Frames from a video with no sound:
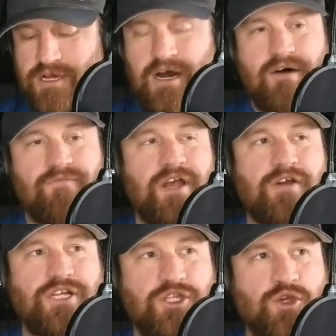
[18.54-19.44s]

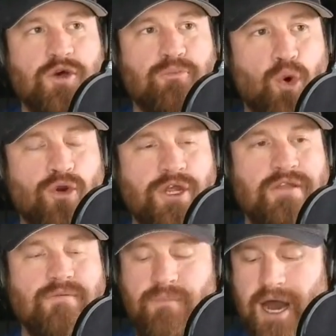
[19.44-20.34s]
very to the
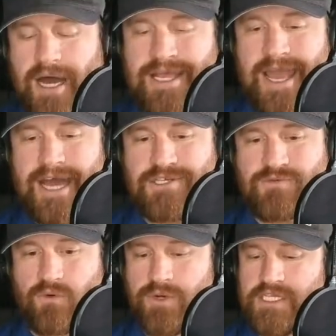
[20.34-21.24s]
point
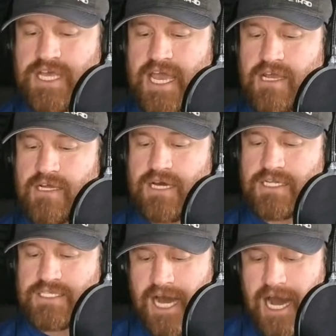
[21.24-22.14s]
podcasts where we take
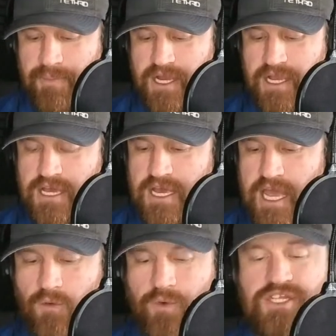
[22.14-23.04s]
a topic
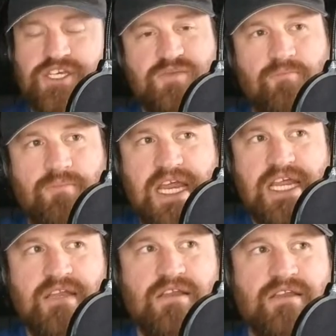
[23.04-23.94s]
and we just
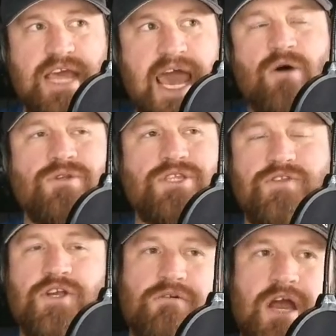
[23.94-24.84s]
beat it down
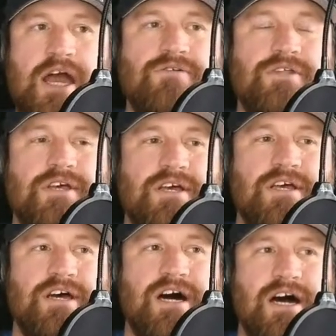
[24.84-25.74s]
to the ground
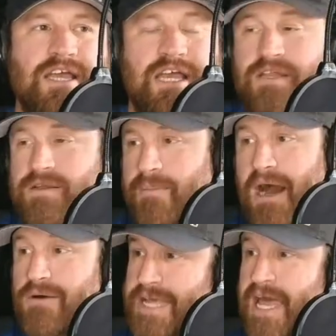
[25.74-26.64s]
in
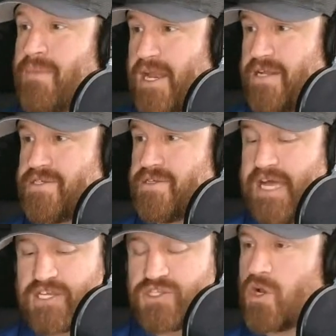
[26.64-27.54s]
about 10 minutes.
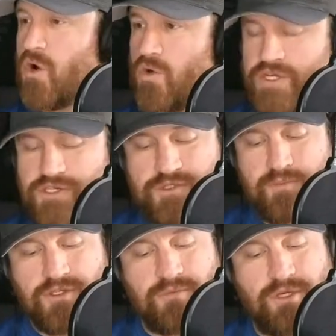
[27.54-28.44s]
That's the goal. These are
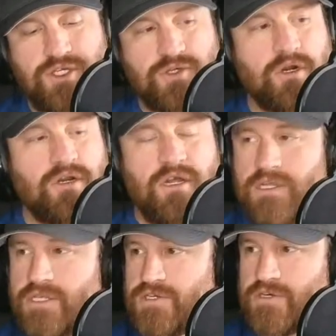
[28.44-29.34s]
supposed to be short.
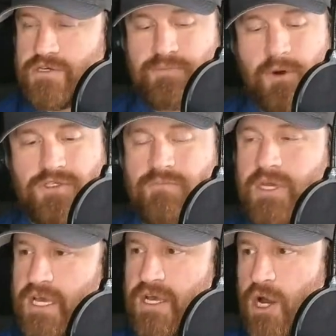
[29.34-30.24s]
These are supposed to
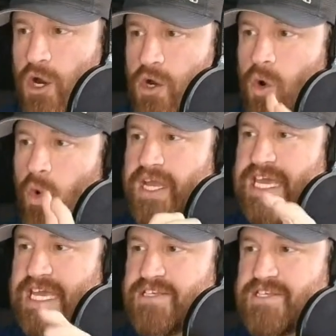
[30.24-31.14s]
be
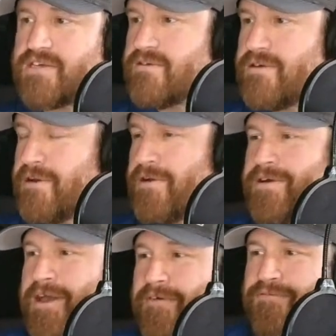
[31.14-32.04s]
quickies,
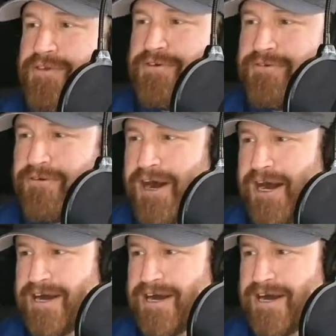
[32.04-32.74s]
if you